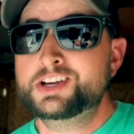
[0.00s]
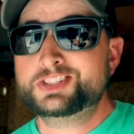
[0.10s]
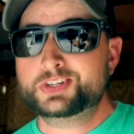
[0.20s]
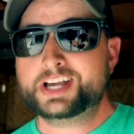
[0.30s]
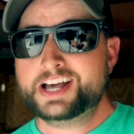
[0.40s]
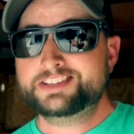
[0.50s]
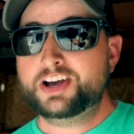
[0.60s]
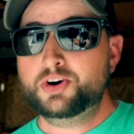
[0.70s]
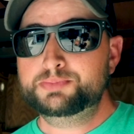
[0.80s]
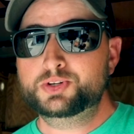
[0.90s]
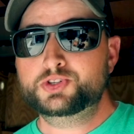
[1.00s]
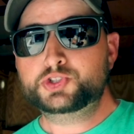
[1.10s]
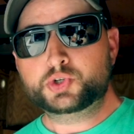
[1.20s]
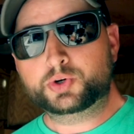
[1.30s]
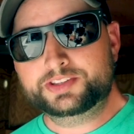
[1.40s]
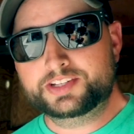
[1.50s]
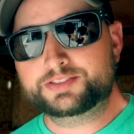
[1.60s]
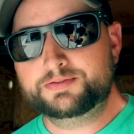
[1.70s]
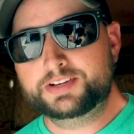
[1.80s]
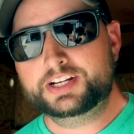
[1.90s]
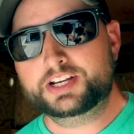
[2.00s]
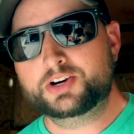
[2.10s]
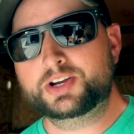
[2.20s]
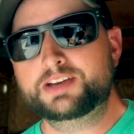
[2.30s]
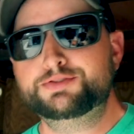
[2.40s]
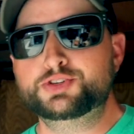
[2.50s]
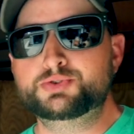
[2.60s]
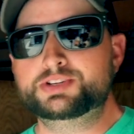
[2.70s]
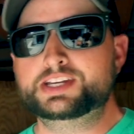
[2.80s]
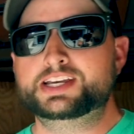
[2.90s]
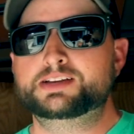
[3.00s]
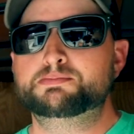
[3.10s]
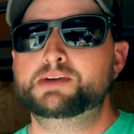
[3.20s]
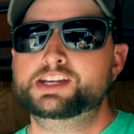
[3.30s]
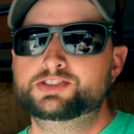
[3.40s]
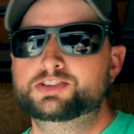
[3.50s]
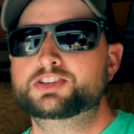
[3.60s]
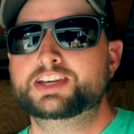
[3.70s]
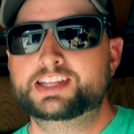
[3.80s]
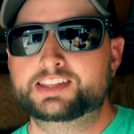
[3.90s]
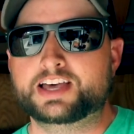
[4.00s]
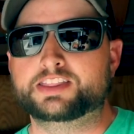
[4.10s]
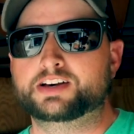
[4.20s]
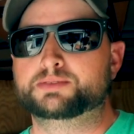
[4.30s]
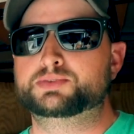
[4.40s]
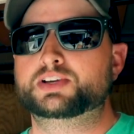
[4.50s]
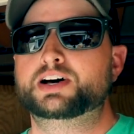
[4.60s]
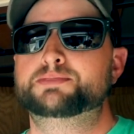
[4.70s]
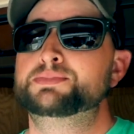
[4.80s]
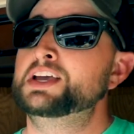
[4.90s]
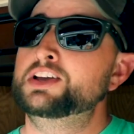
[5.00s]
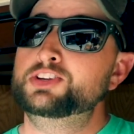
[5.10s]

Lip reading: So guys, I hope you enjoyed this video. If you did, make sure you hit that thumbs up.